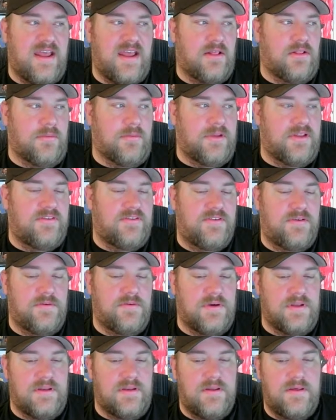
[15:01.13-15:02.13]
element
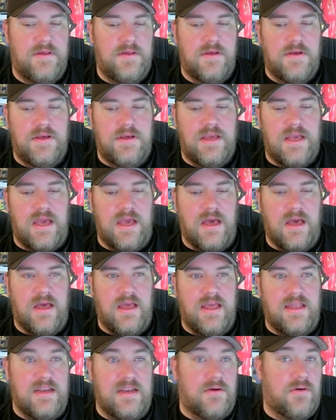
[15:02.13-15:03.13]
to it.
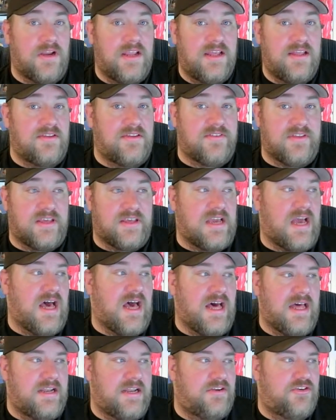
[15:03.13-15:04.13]
And there is, like
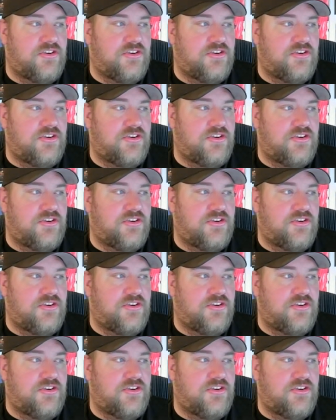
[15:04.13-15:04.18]
Han and